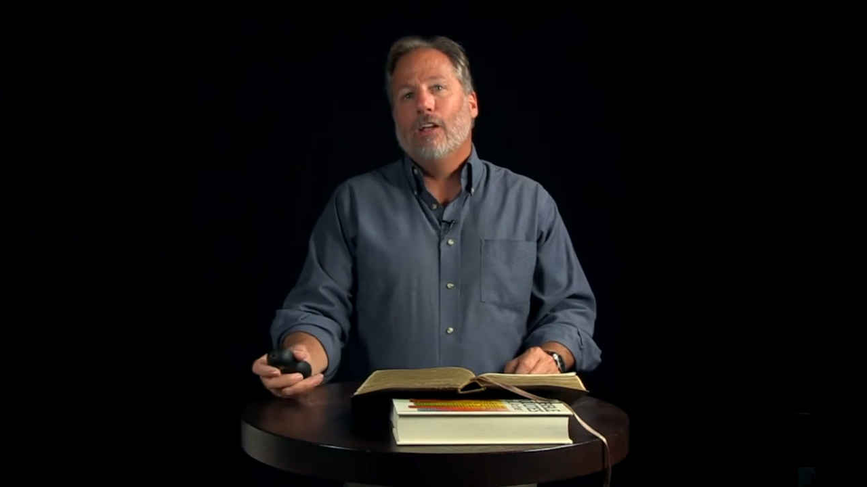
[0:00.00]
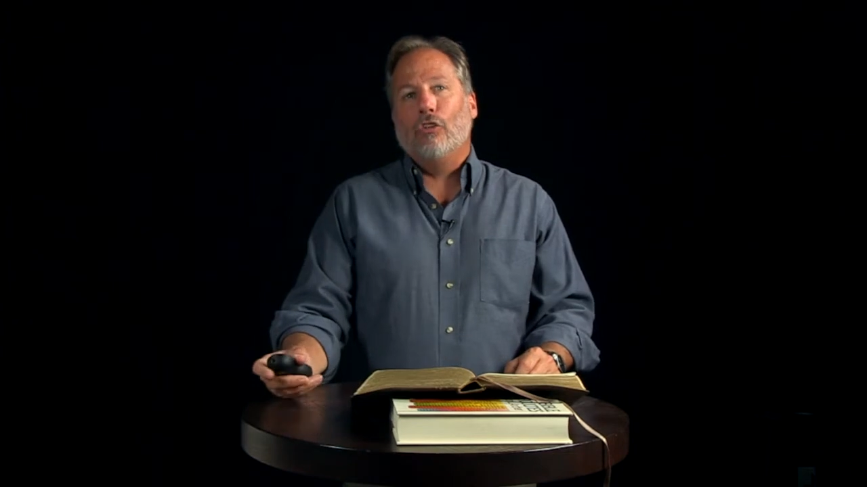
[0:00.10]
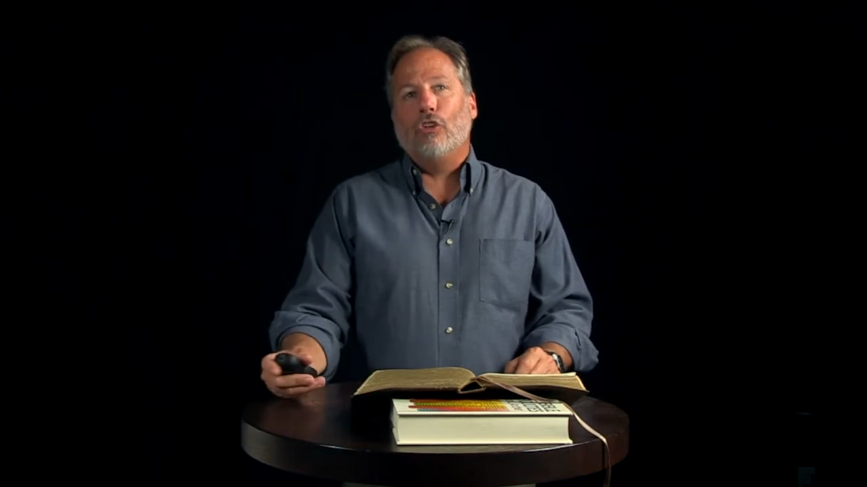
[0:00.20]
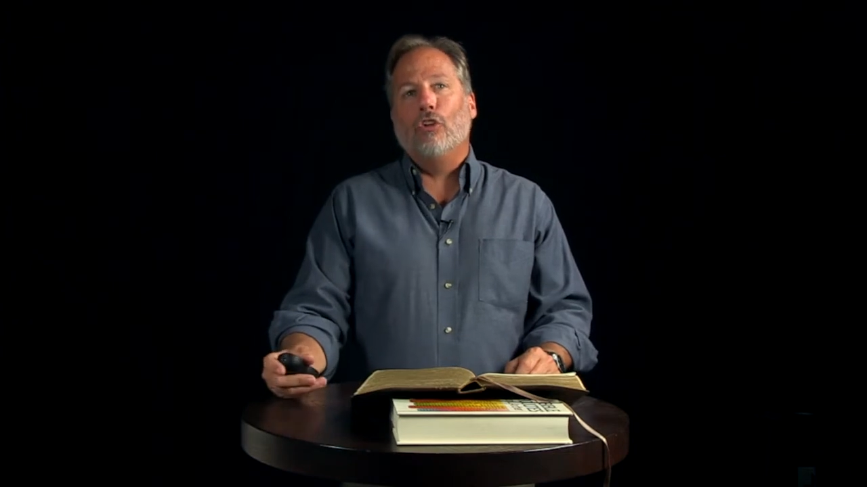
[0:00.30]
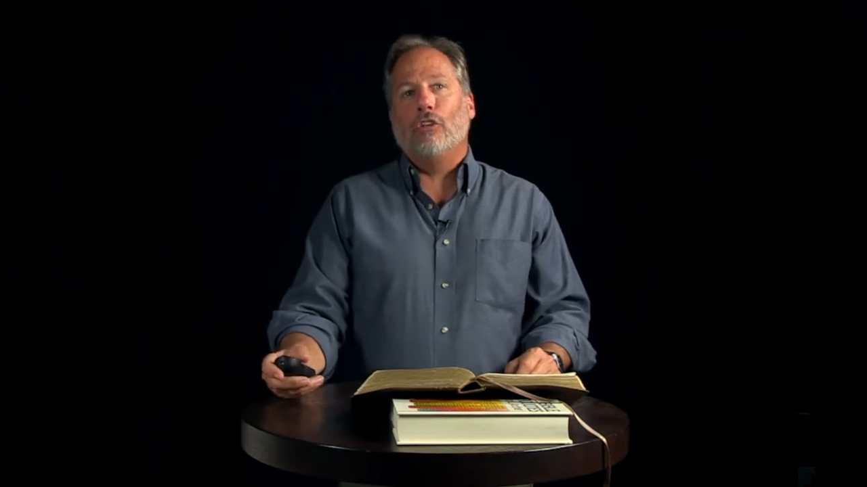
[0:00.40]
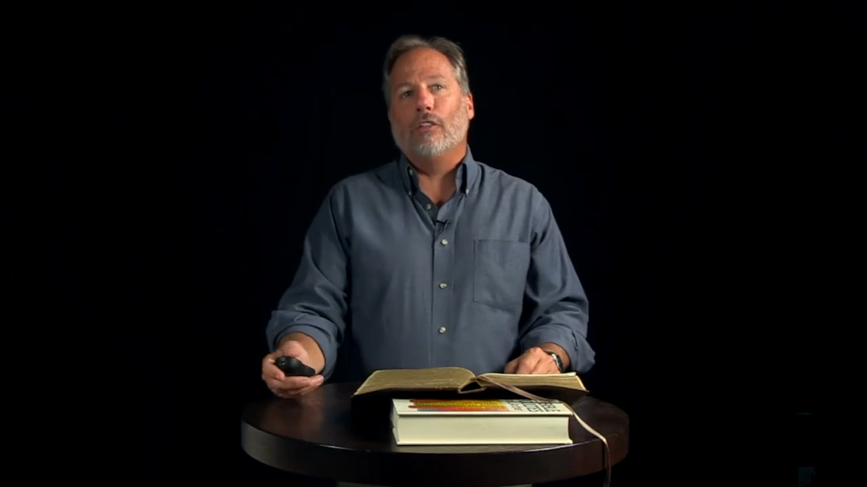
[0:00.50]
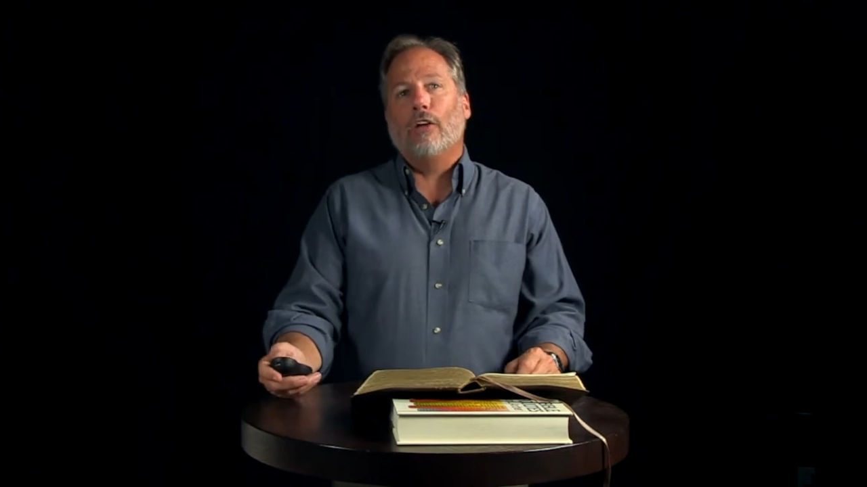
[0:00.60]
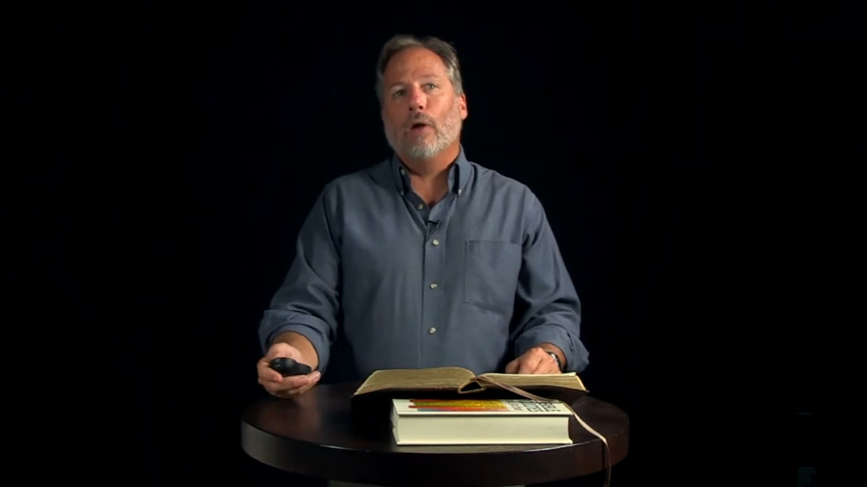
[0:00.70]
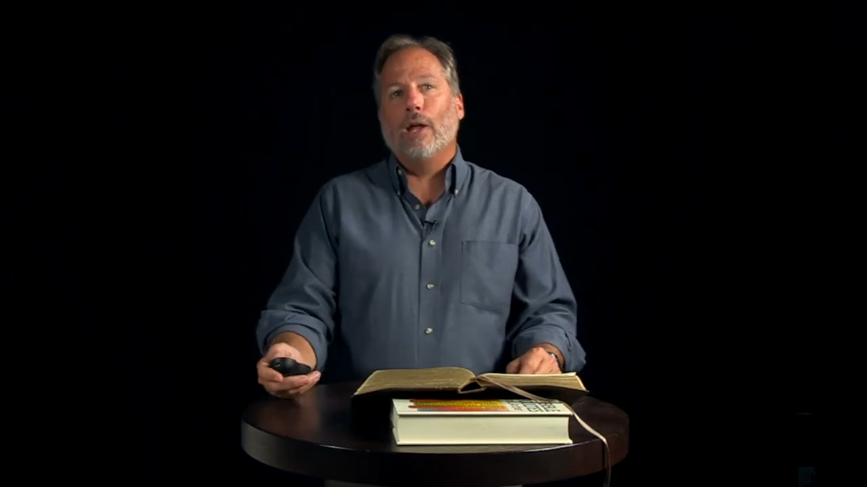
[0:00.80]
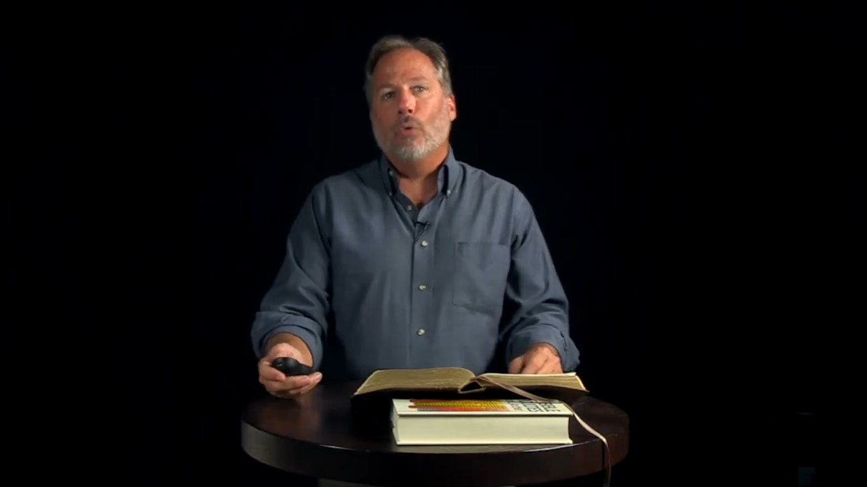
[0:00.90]
It's using that
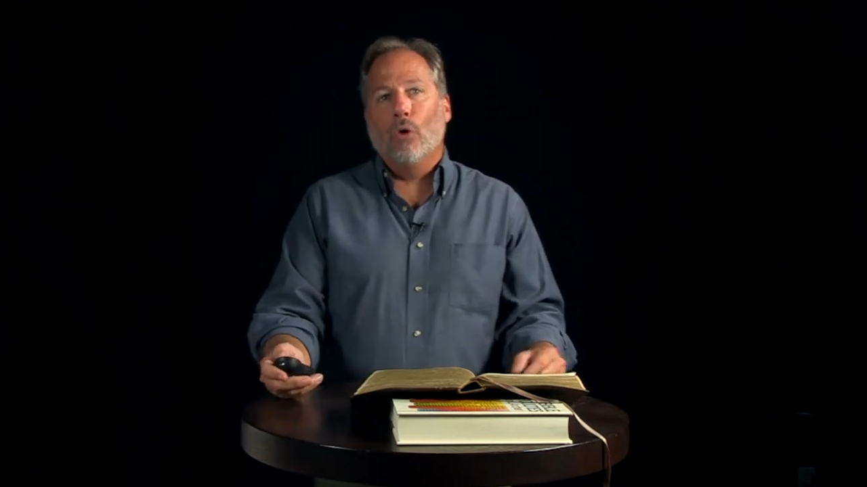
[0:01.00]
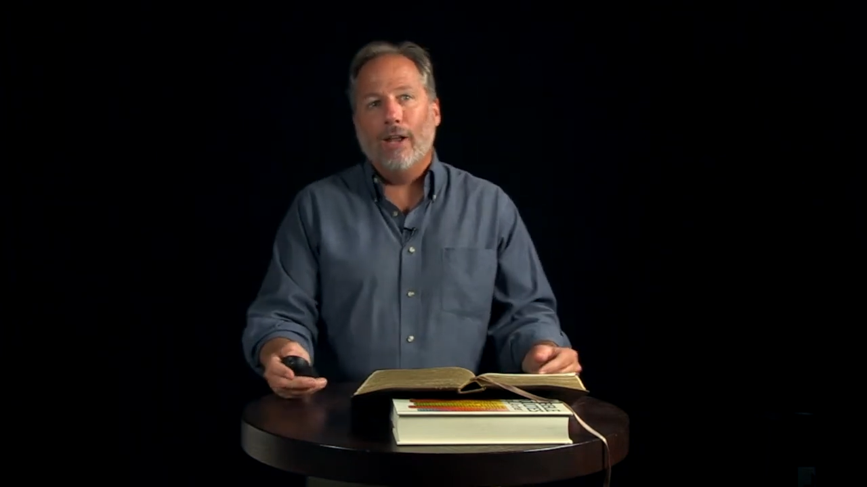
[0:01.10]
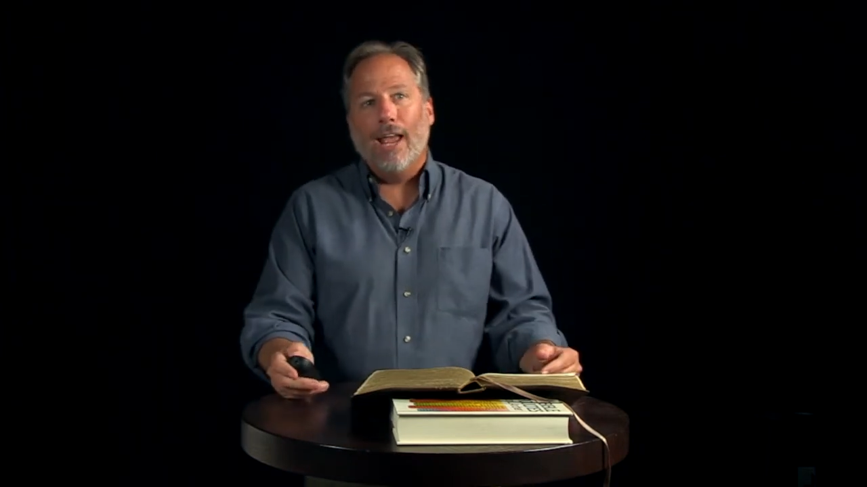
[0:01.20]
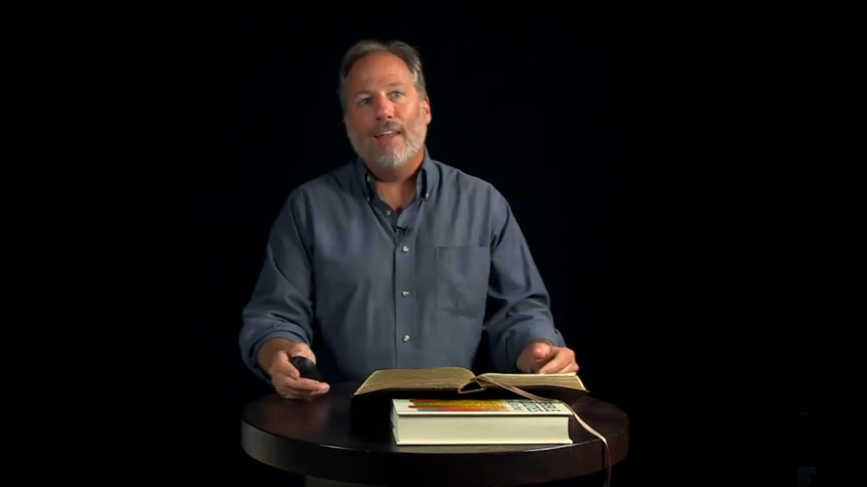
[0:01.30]
great word,